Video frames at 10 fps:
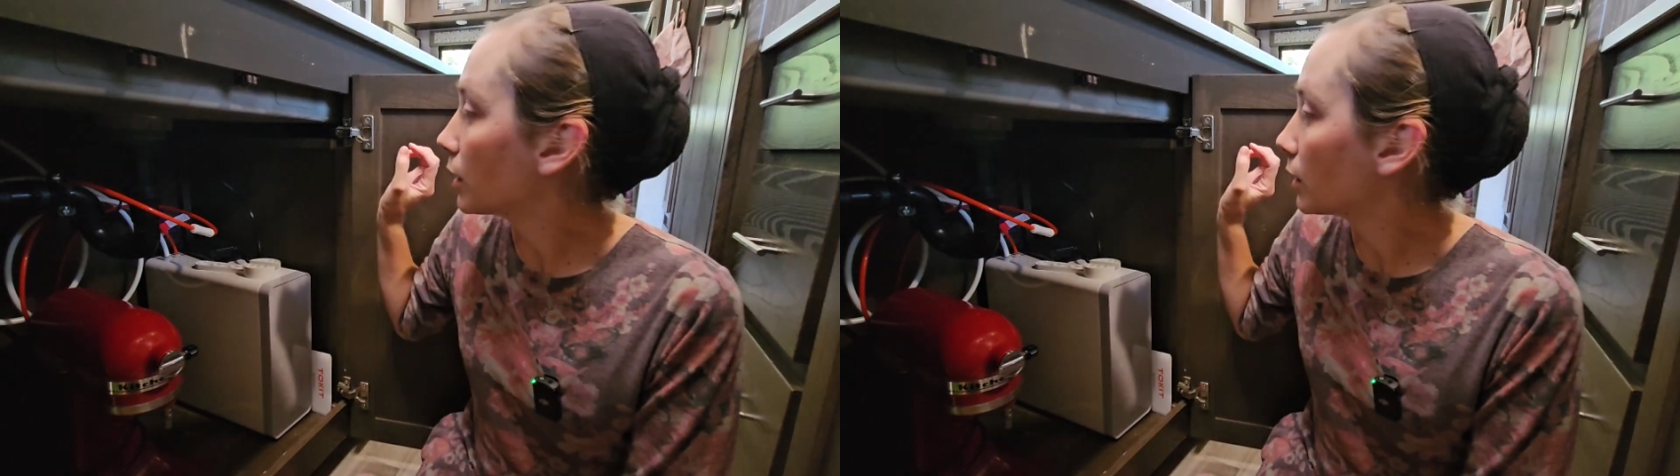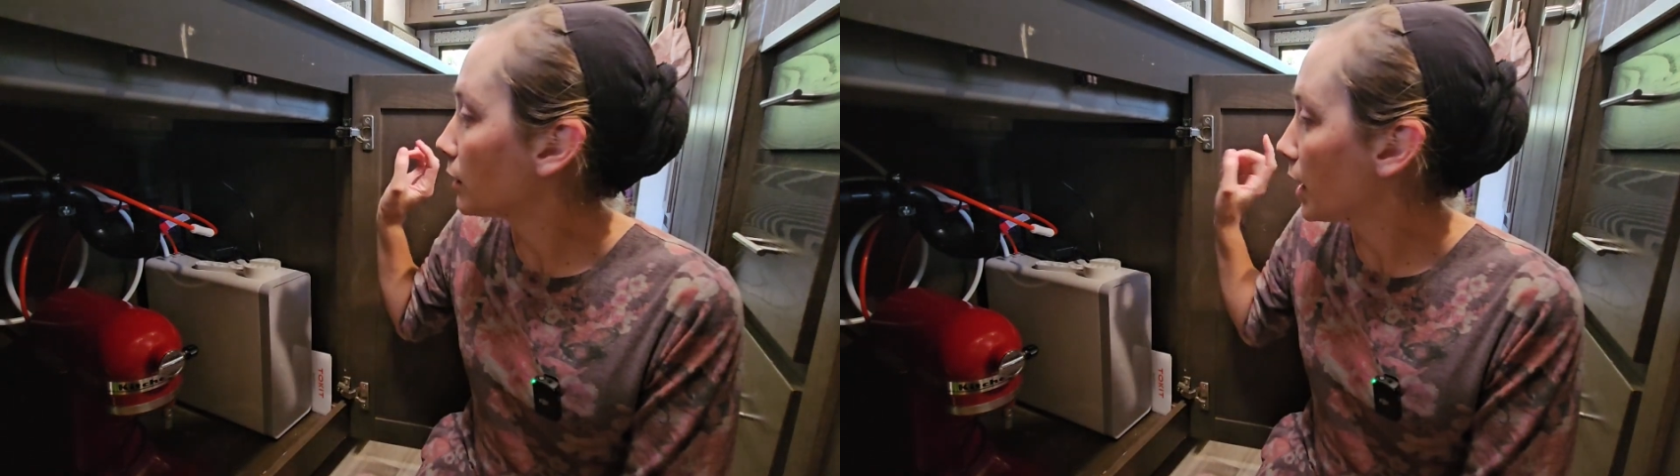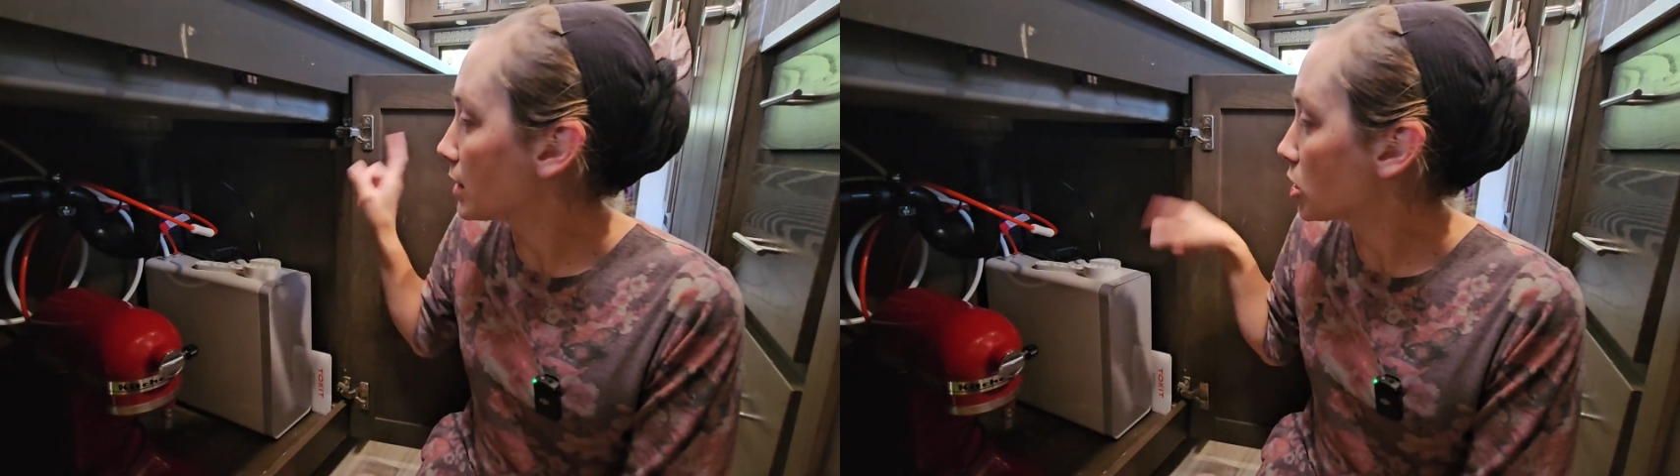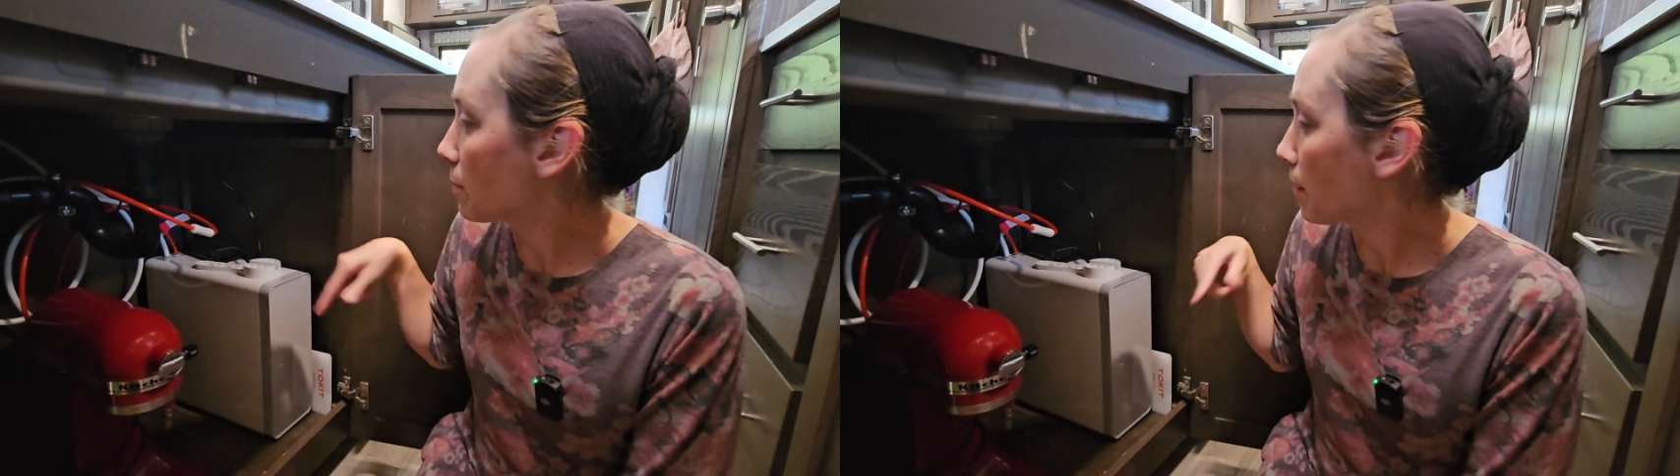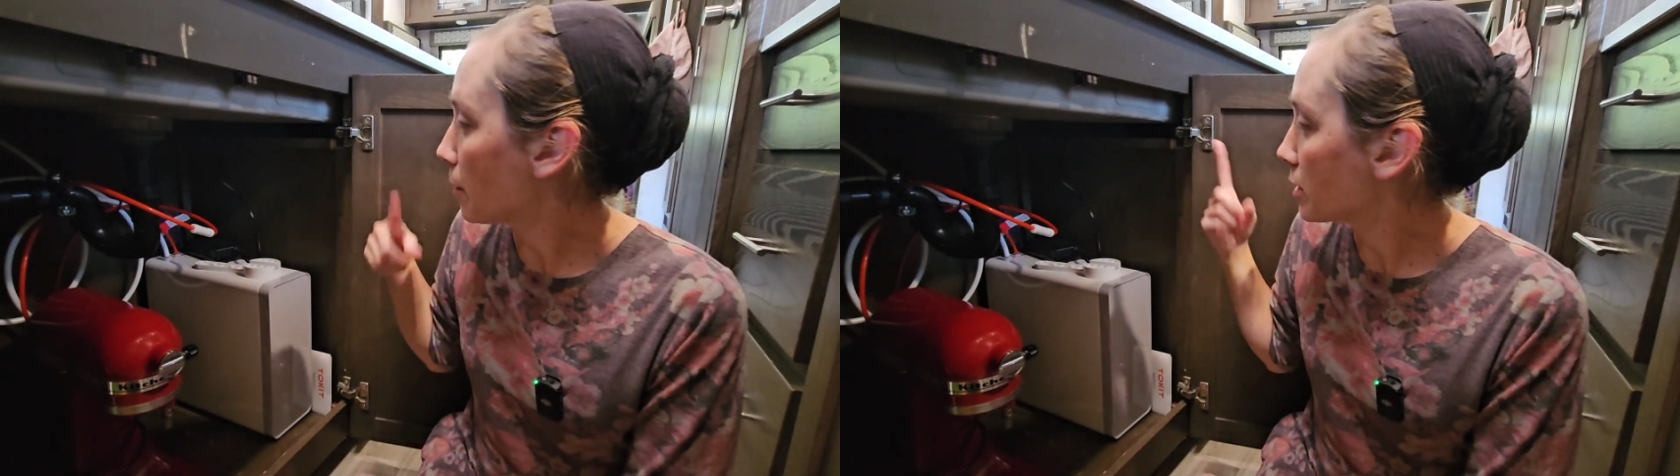Let's jump
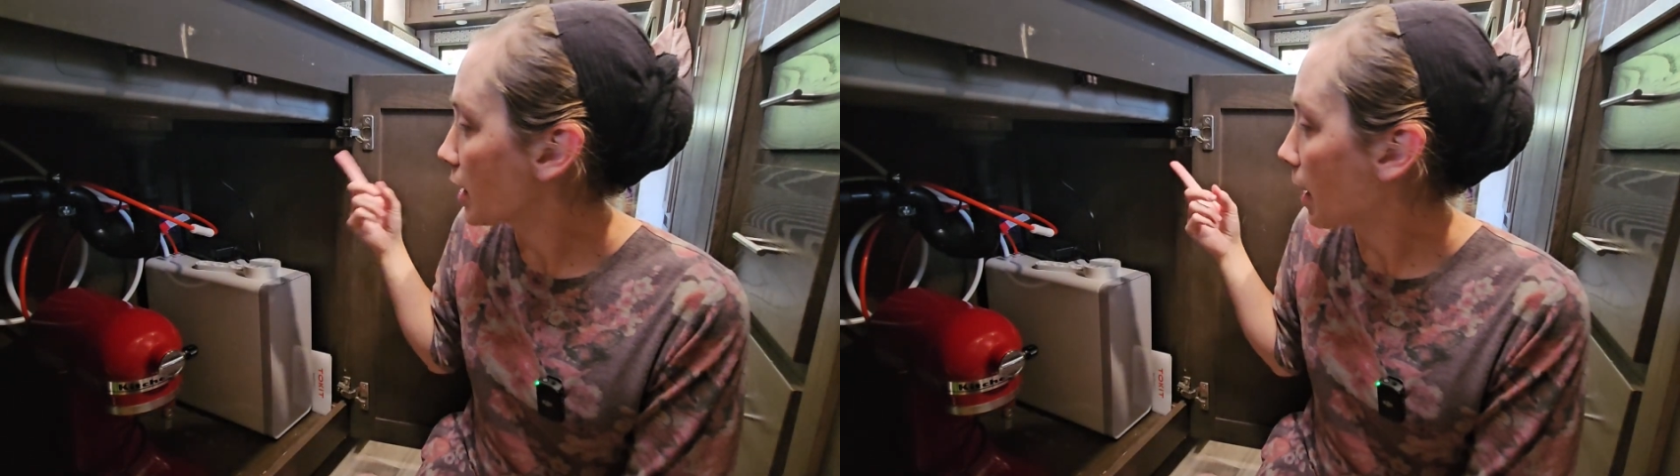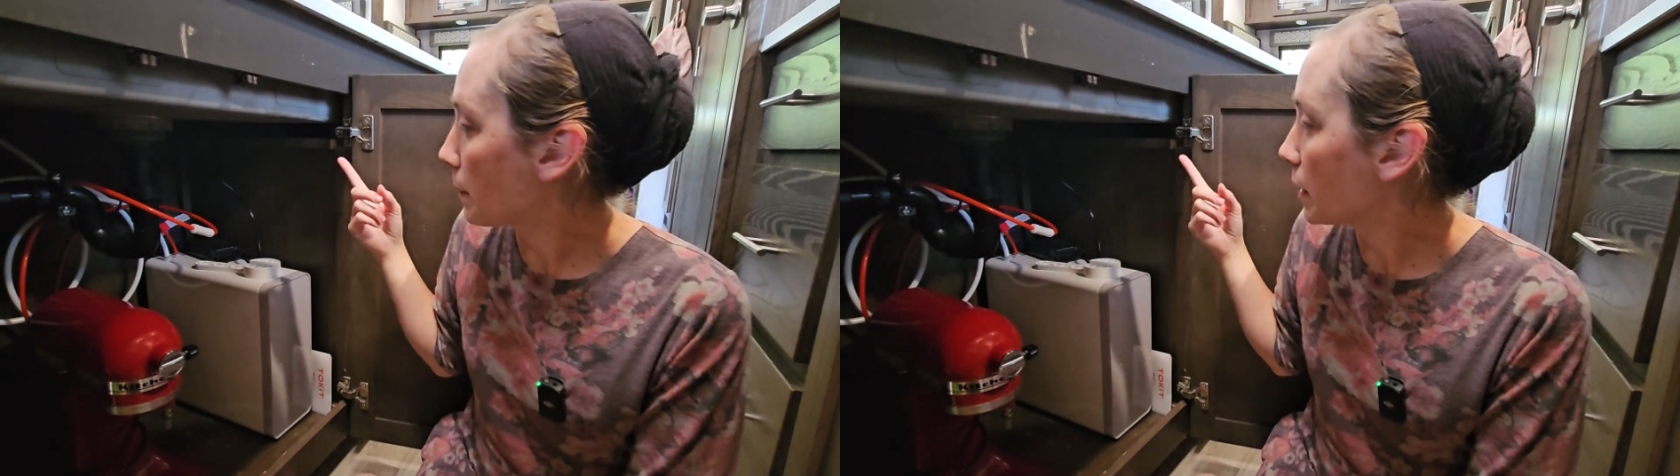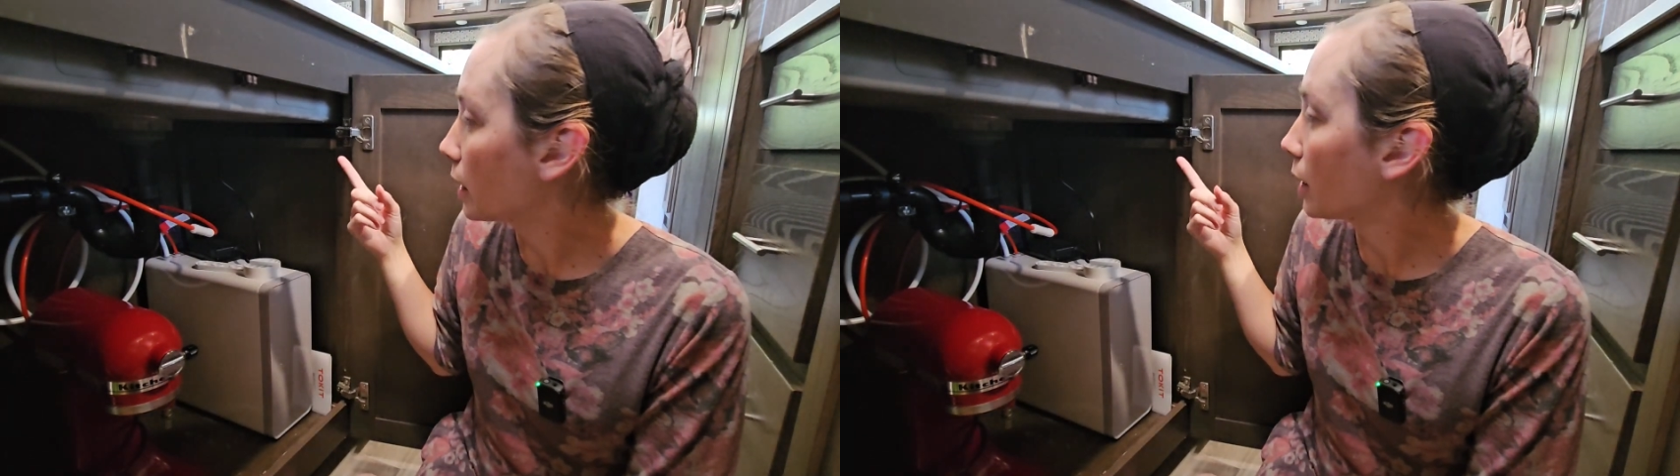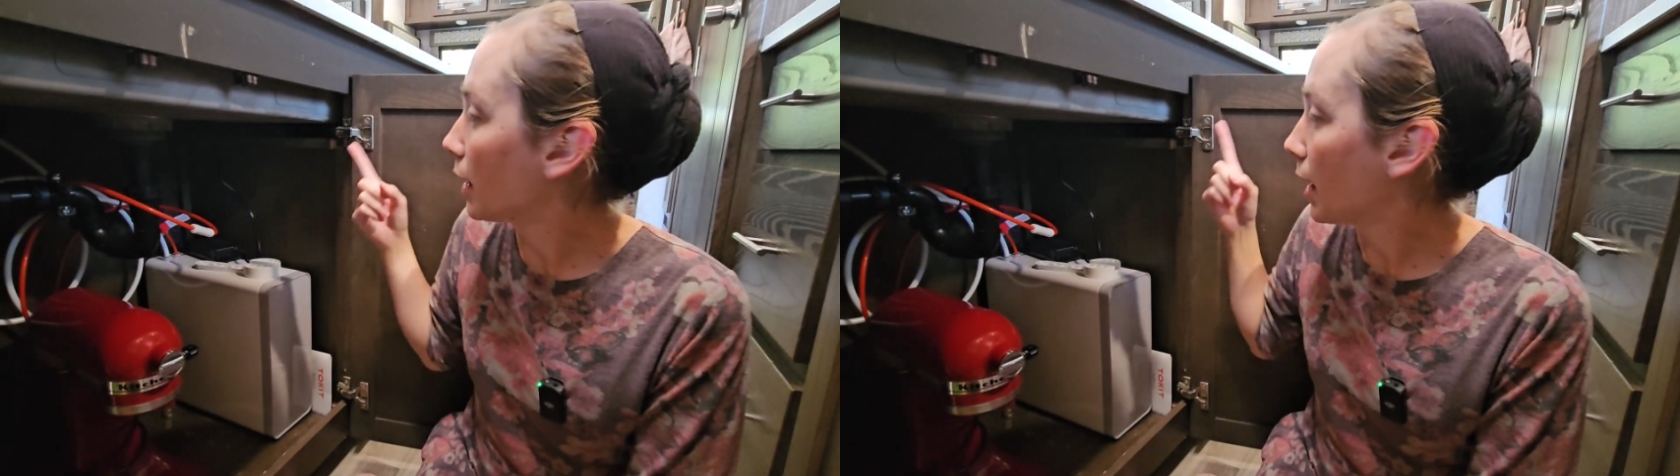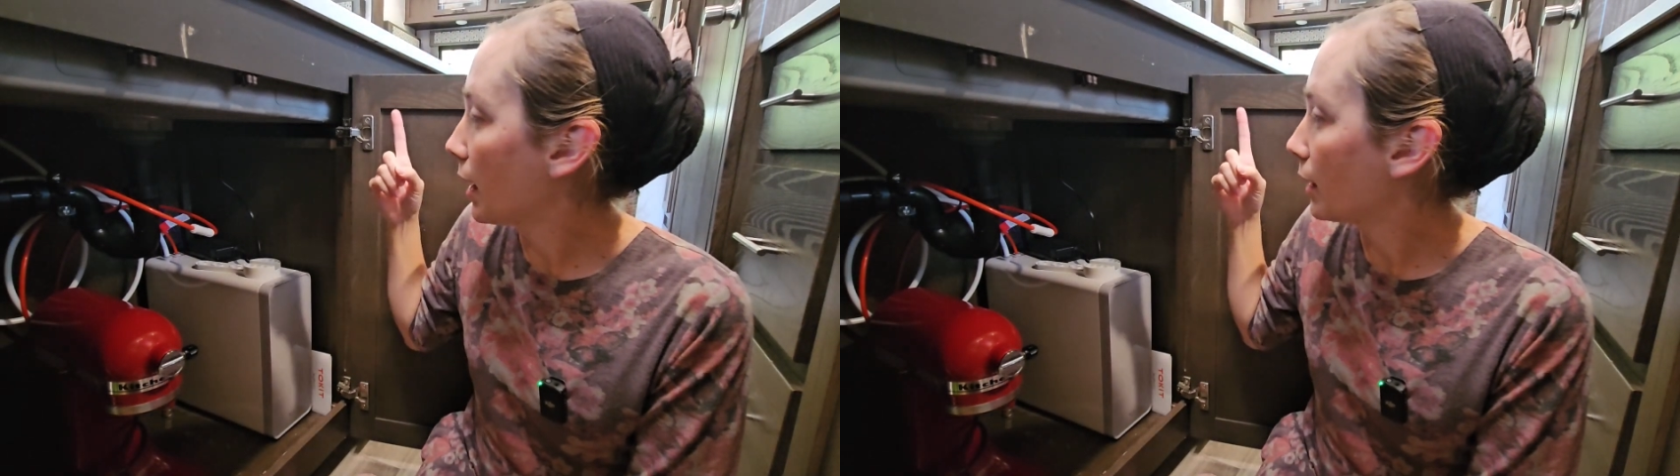up on top here
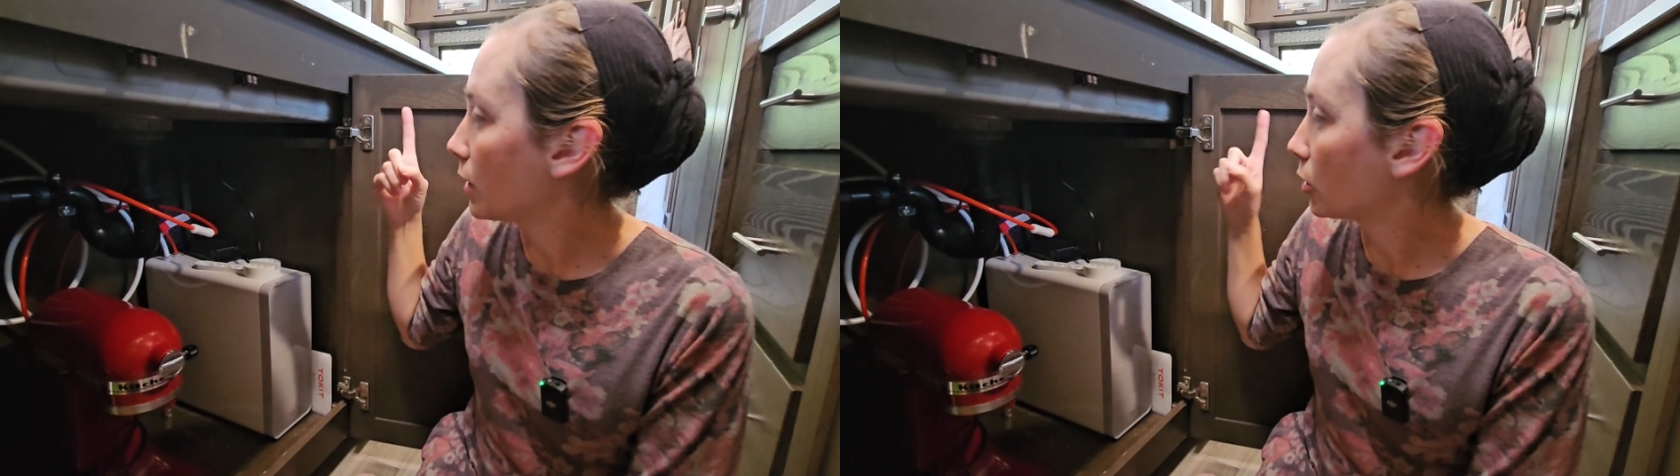and